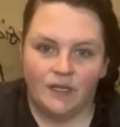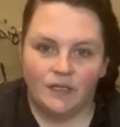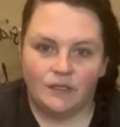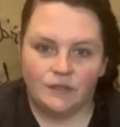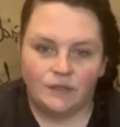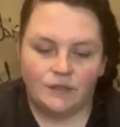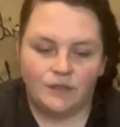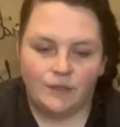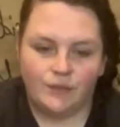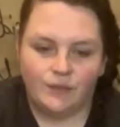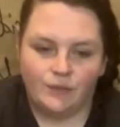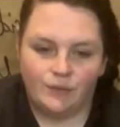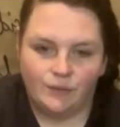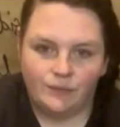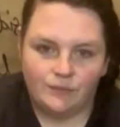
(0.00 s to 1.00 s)

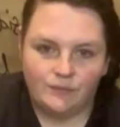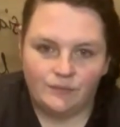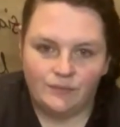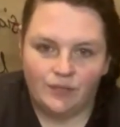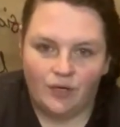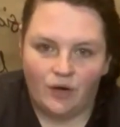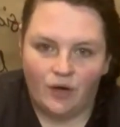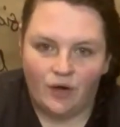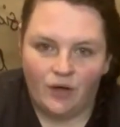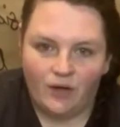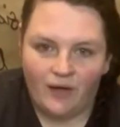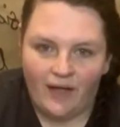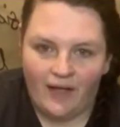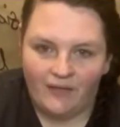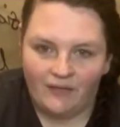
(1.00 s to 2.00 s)
so they all
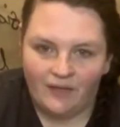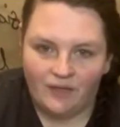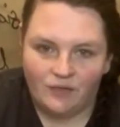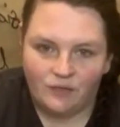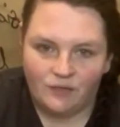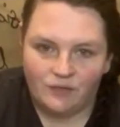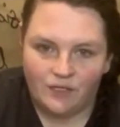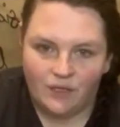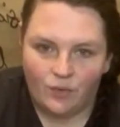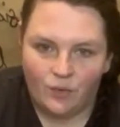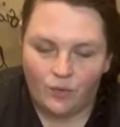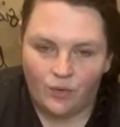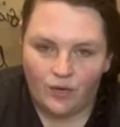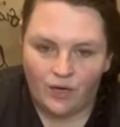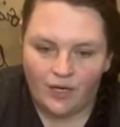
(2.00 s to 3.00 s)
have little
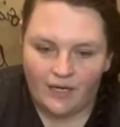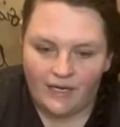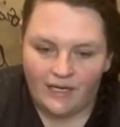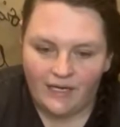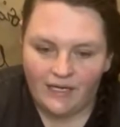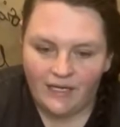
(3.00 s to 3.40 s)
decor on it.